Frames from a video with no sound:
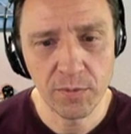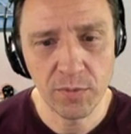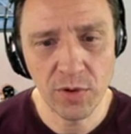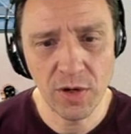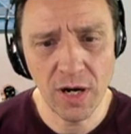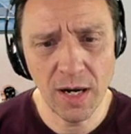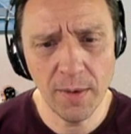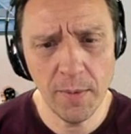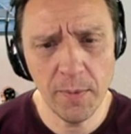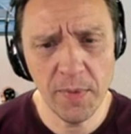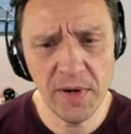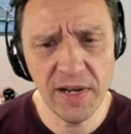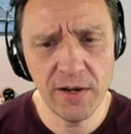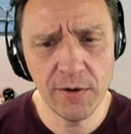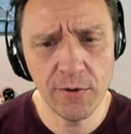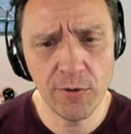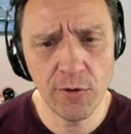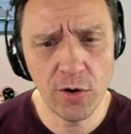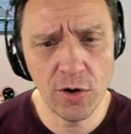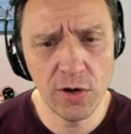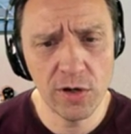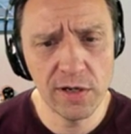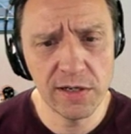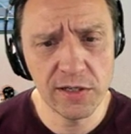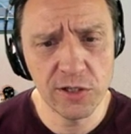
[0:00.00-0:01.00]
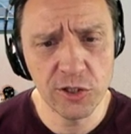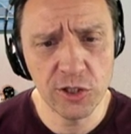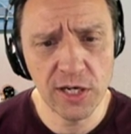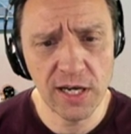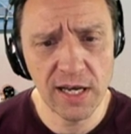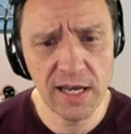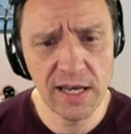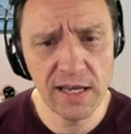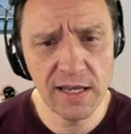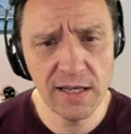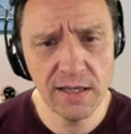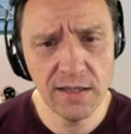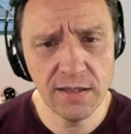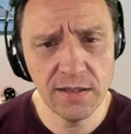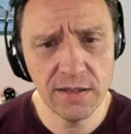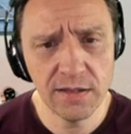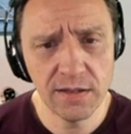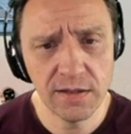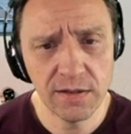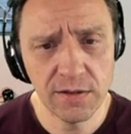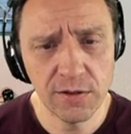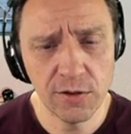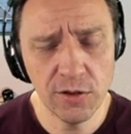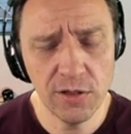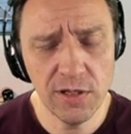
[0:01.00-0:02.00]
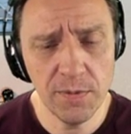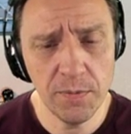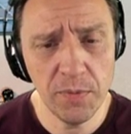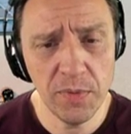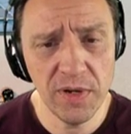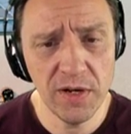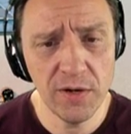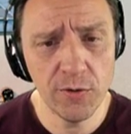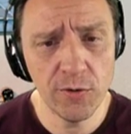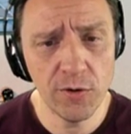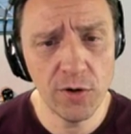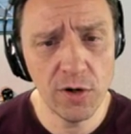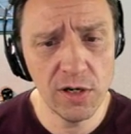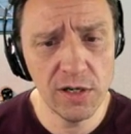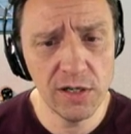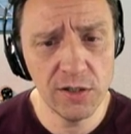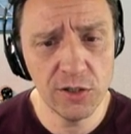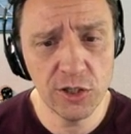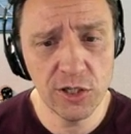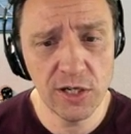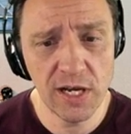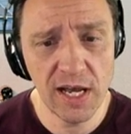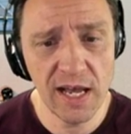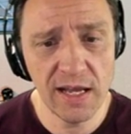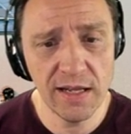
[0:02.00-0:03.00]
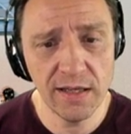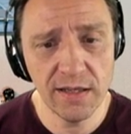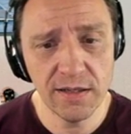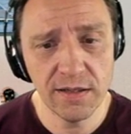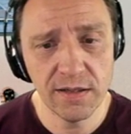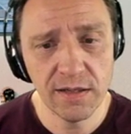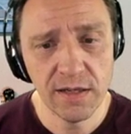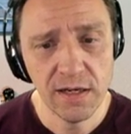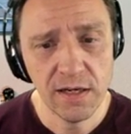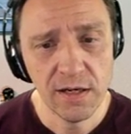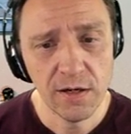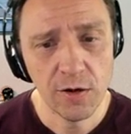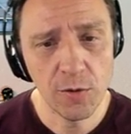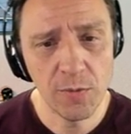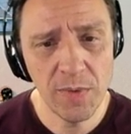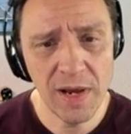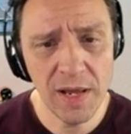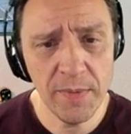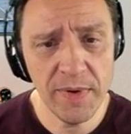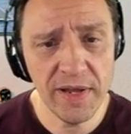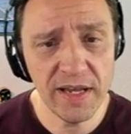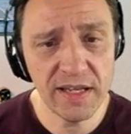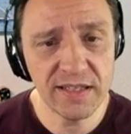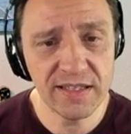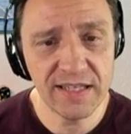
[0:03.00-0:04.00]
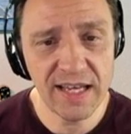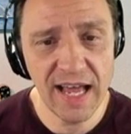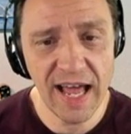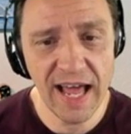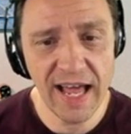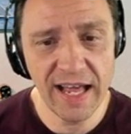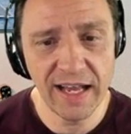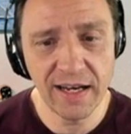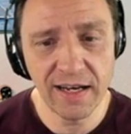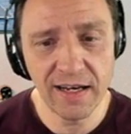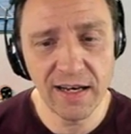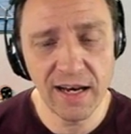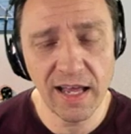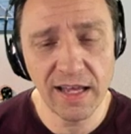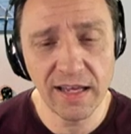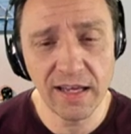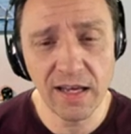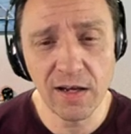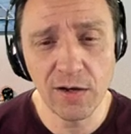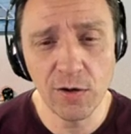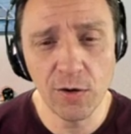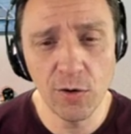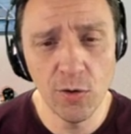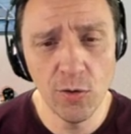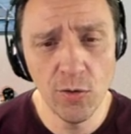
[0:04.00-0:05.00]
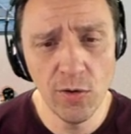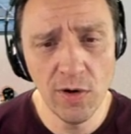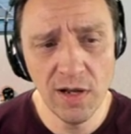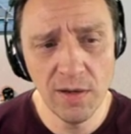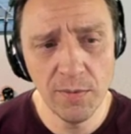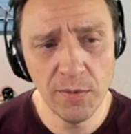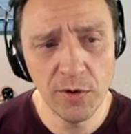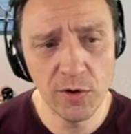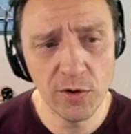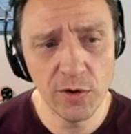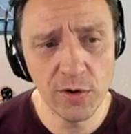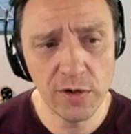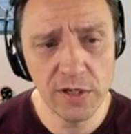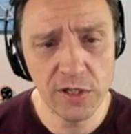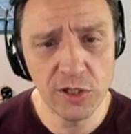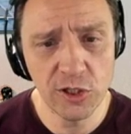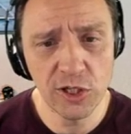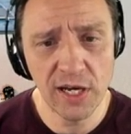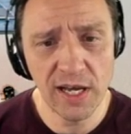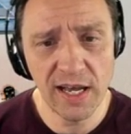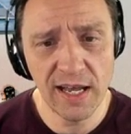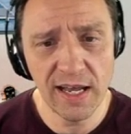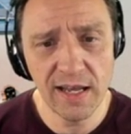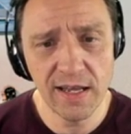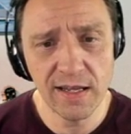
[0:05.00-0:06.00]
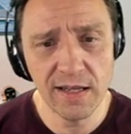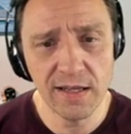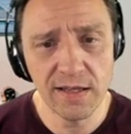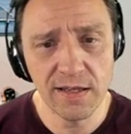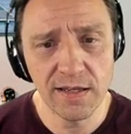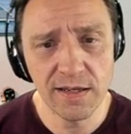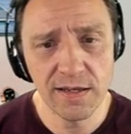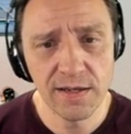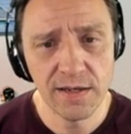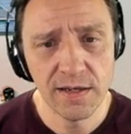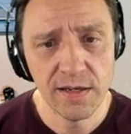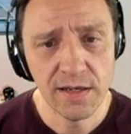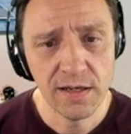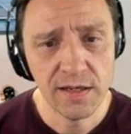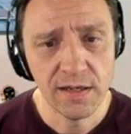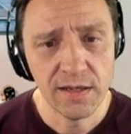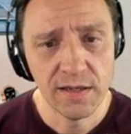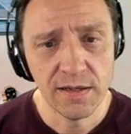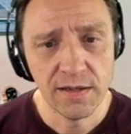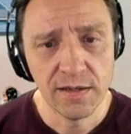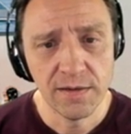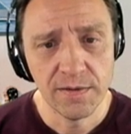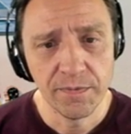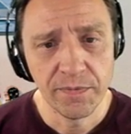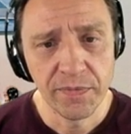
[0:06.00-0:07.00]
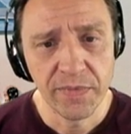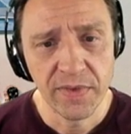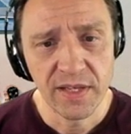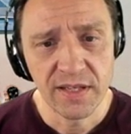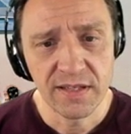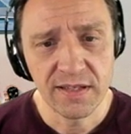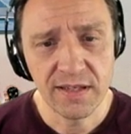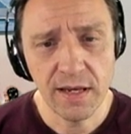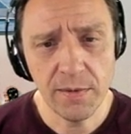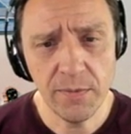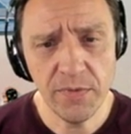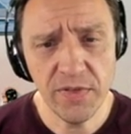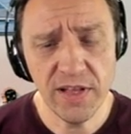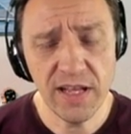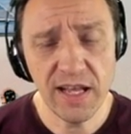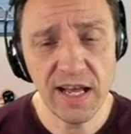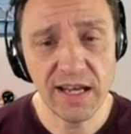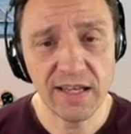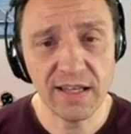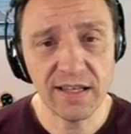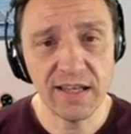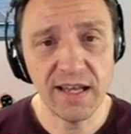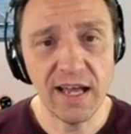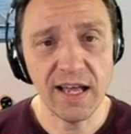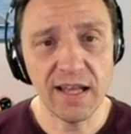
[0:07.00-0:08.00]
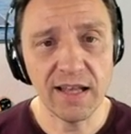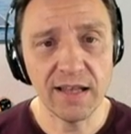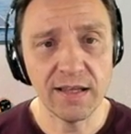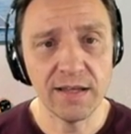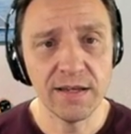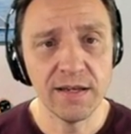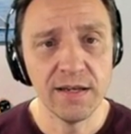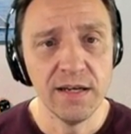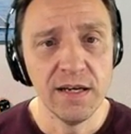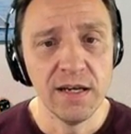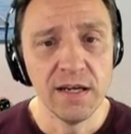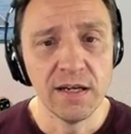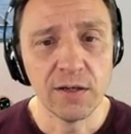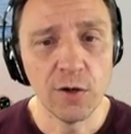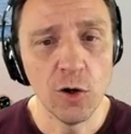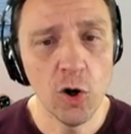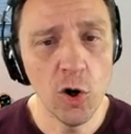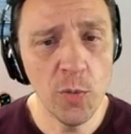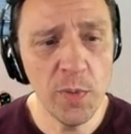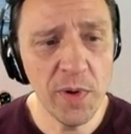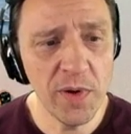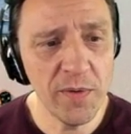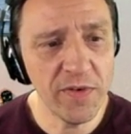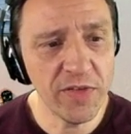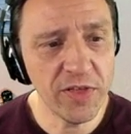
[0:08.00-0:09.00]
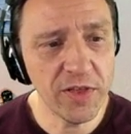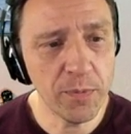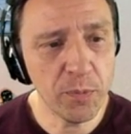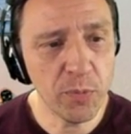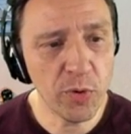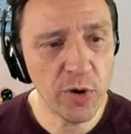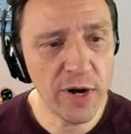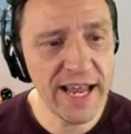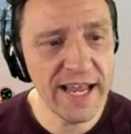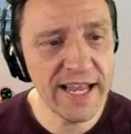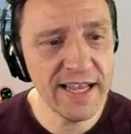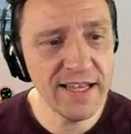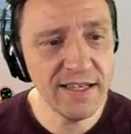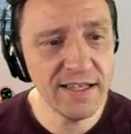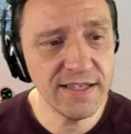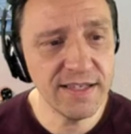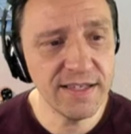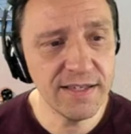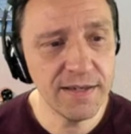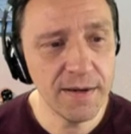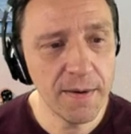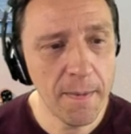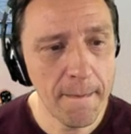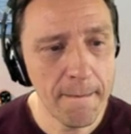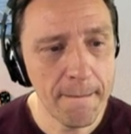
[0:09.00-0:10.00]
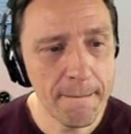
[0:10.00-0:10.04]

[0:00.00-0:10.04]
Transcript: Probably a Royal Giant. Could it be a Royal Giant? Or maybe a tank, like a Golem or a Giant. Something like that. Kobe with the prince.